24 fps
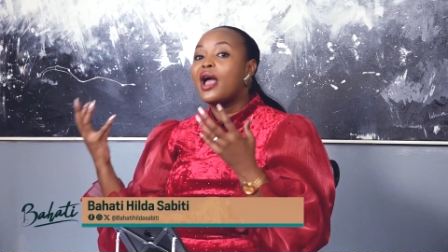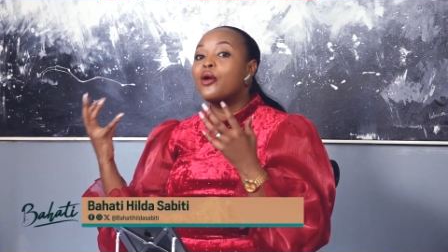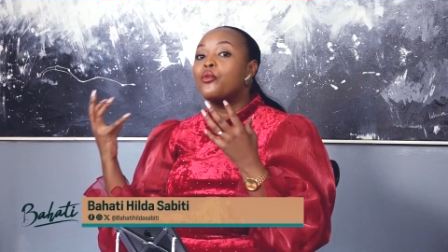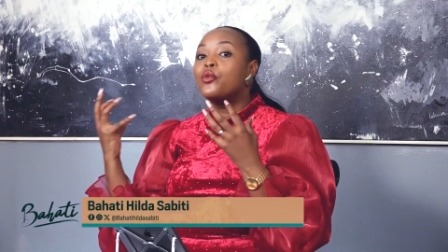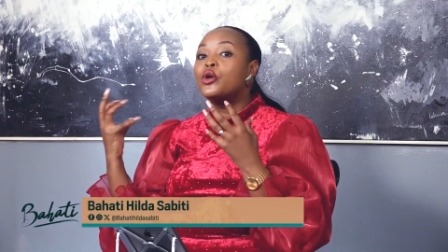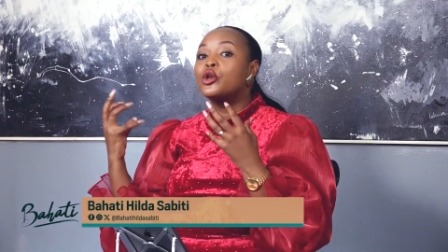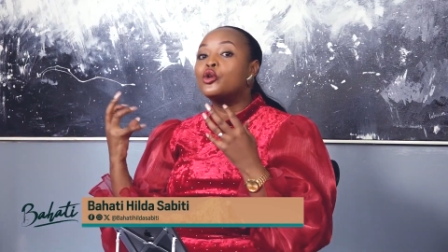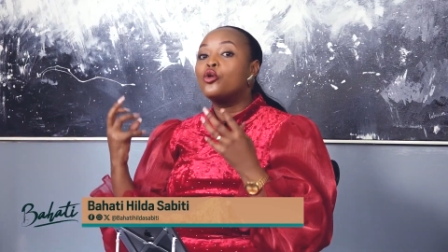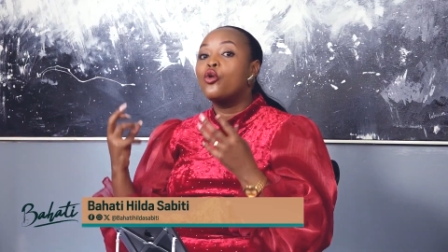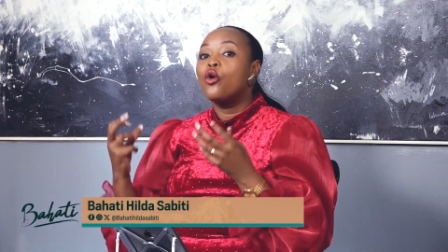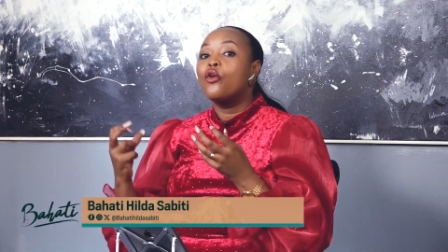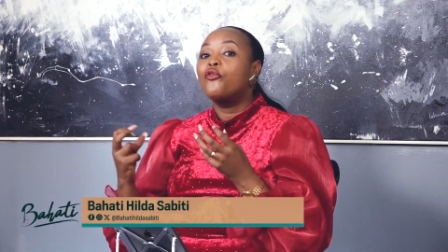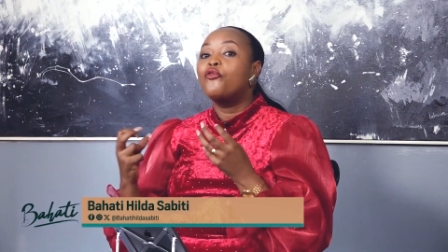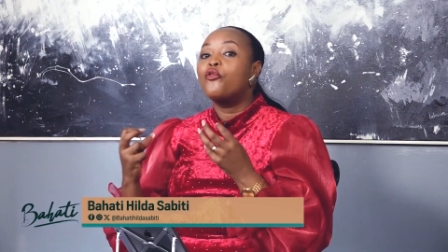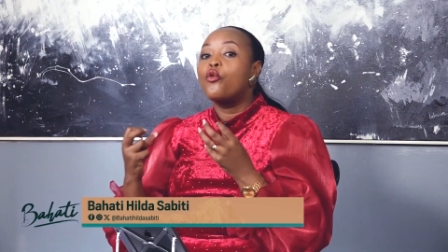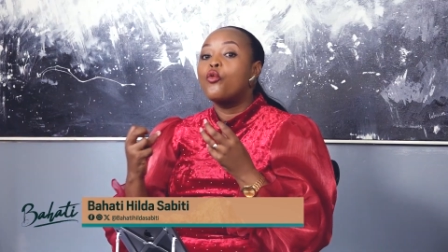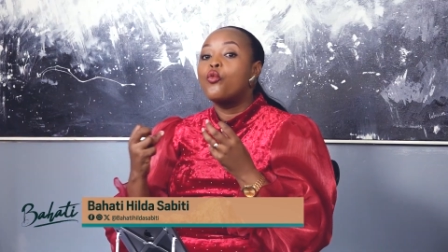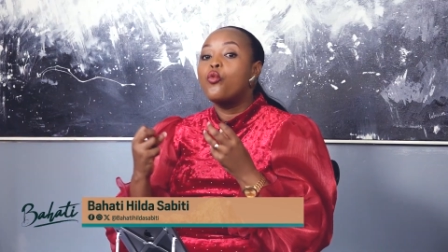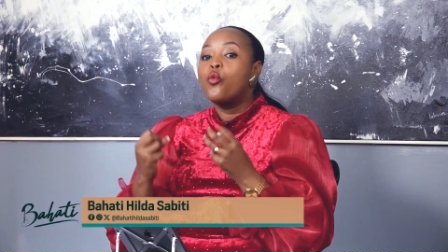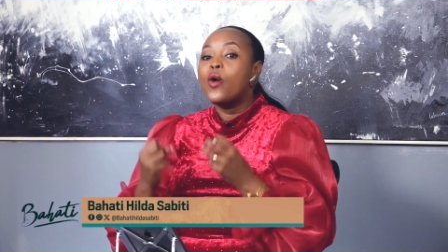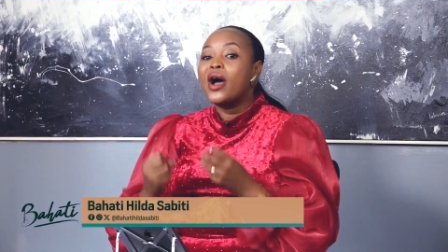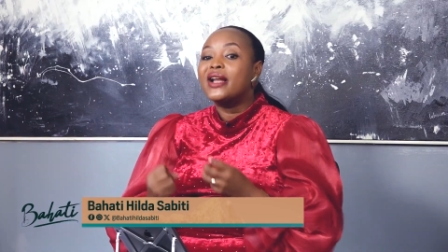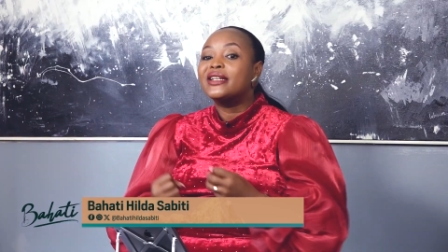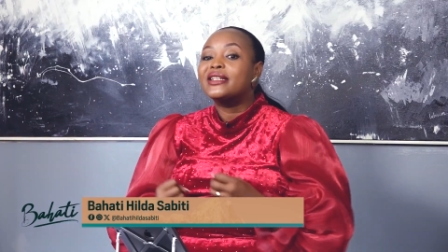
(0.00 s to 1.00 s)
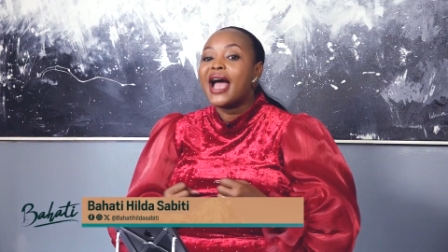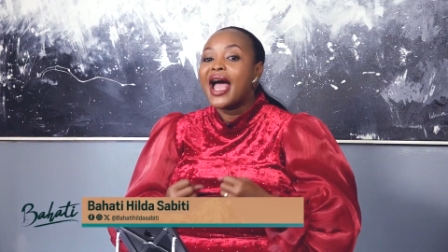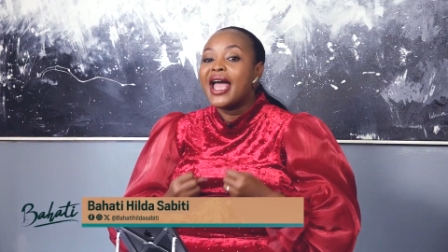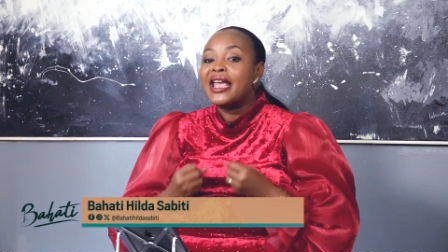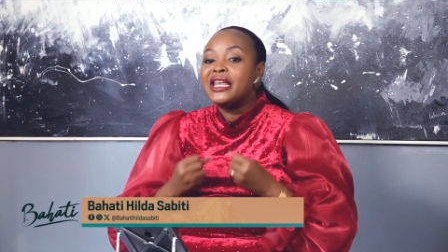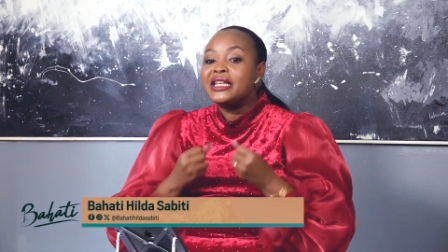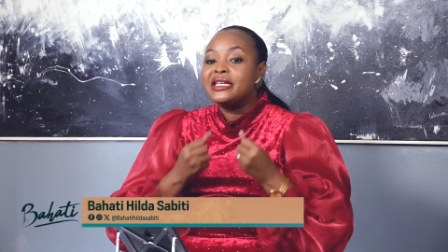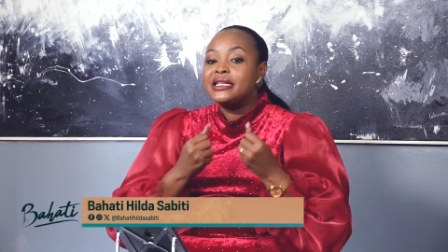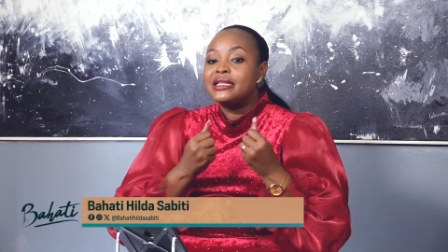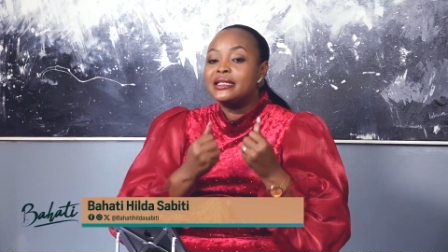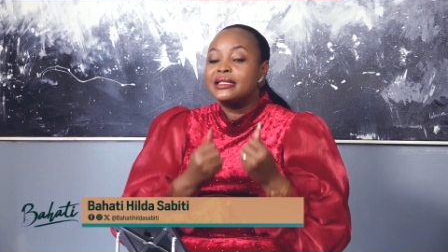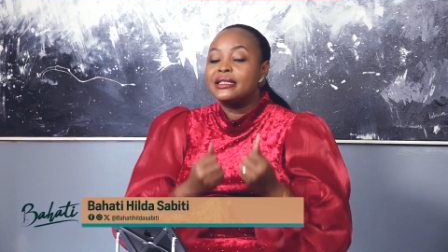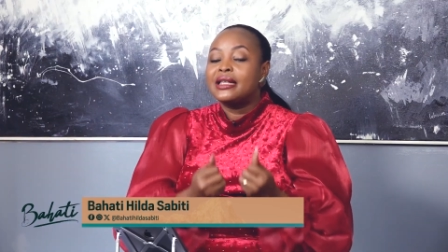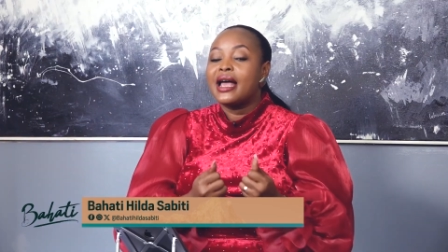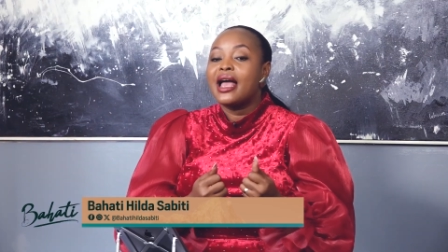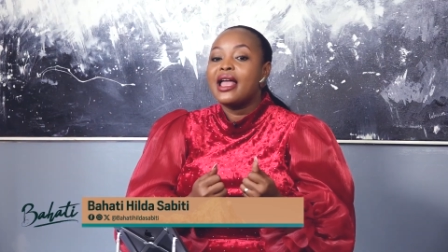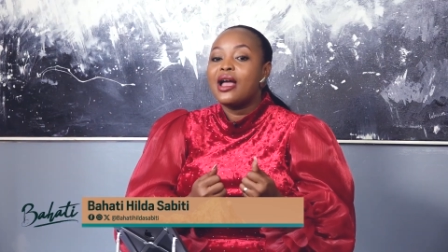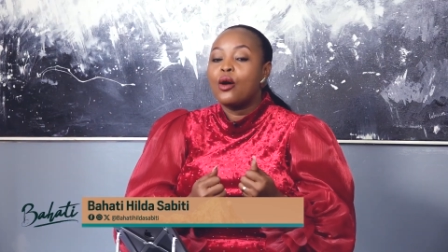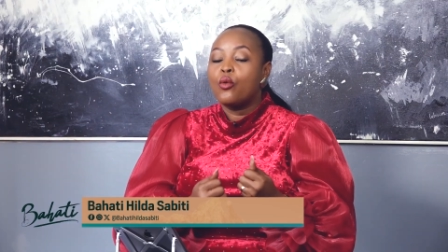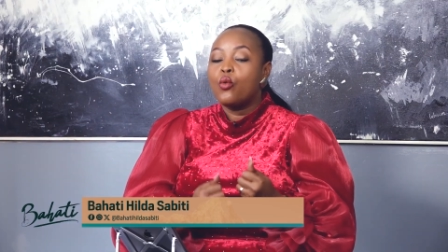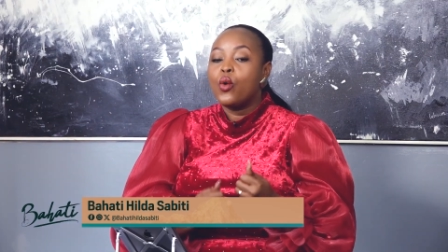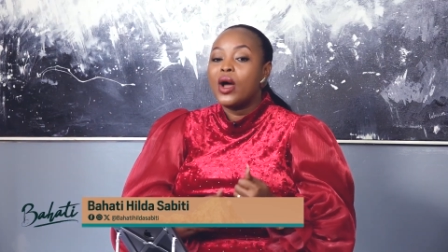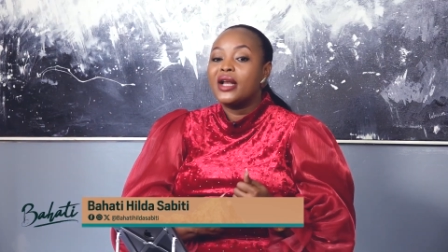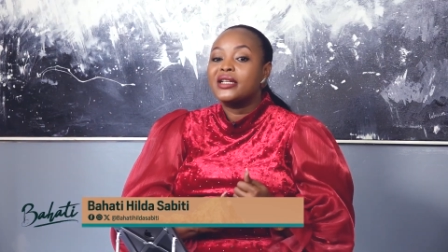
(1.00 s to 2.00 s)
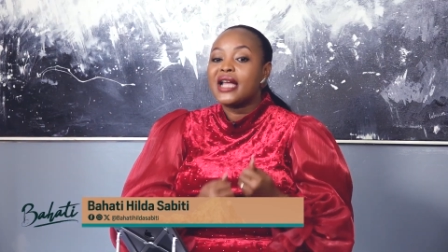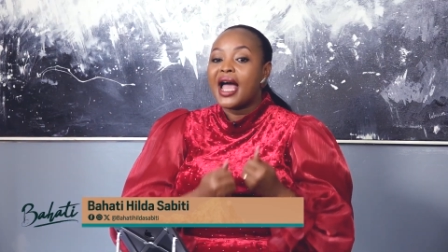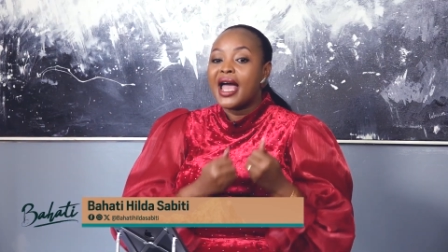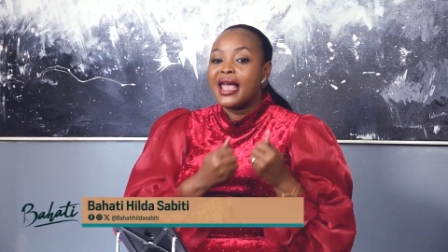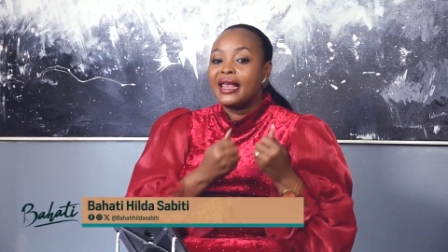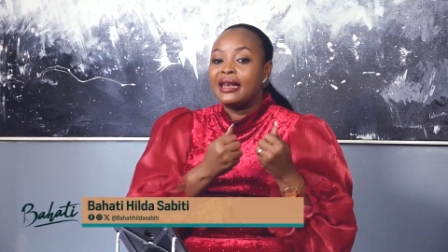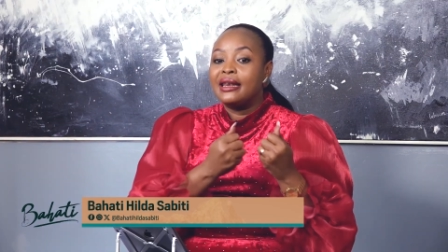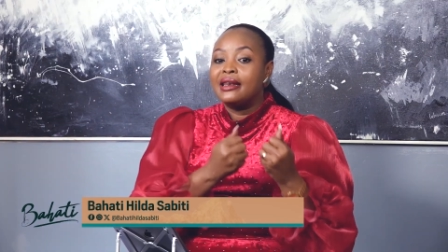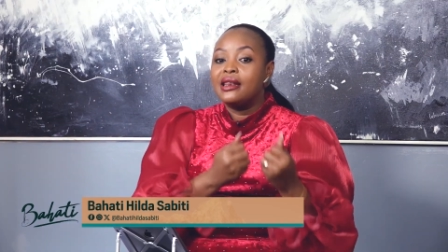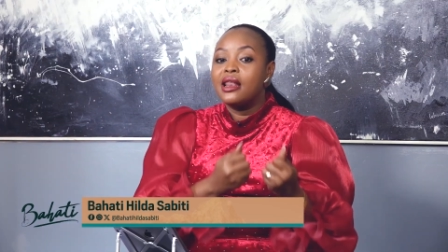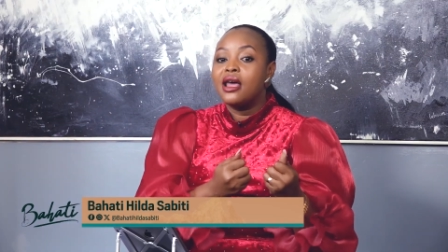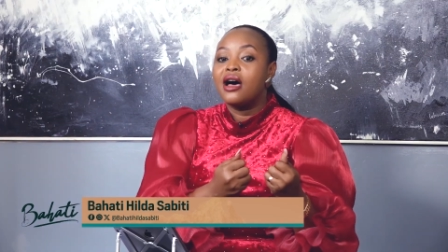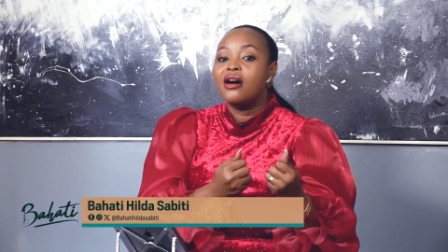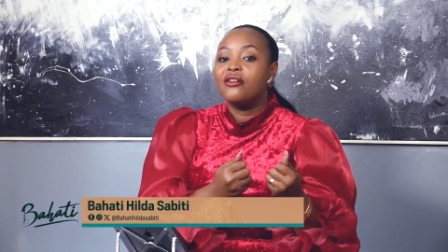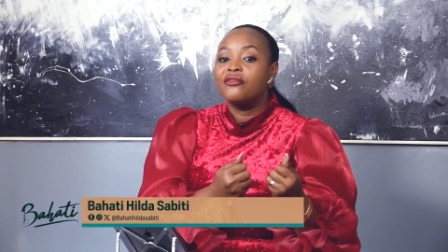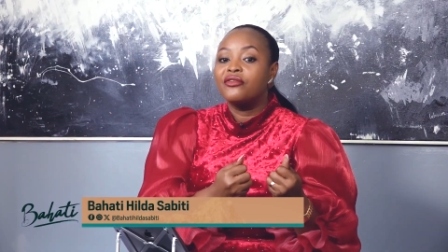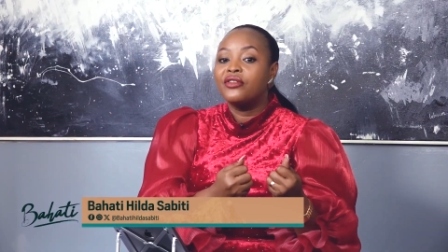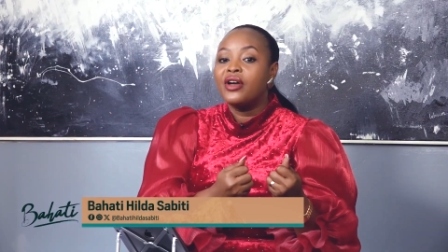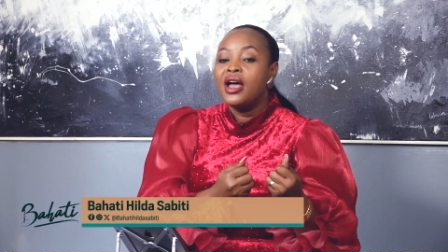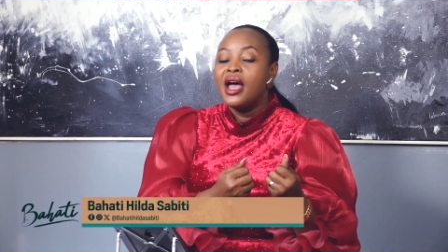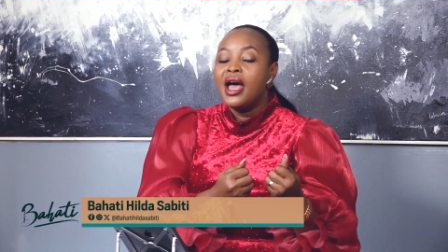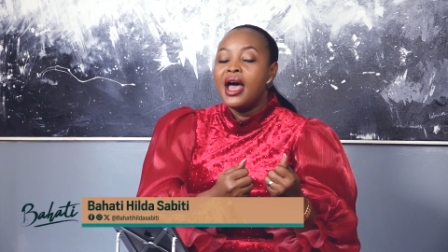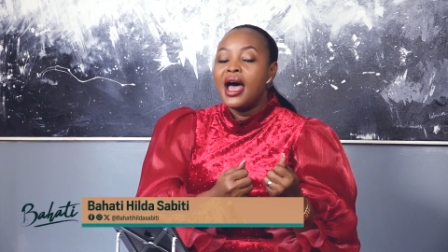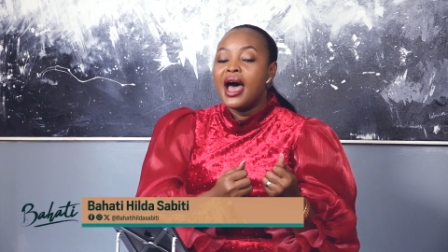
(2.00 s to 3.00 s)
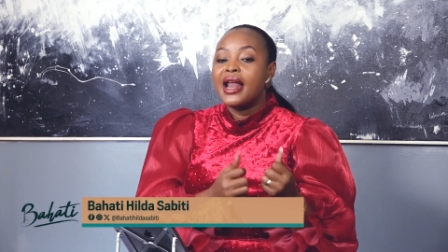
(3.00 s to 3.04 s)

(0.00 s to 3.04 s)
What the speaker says: I will go for what I desire, what I love,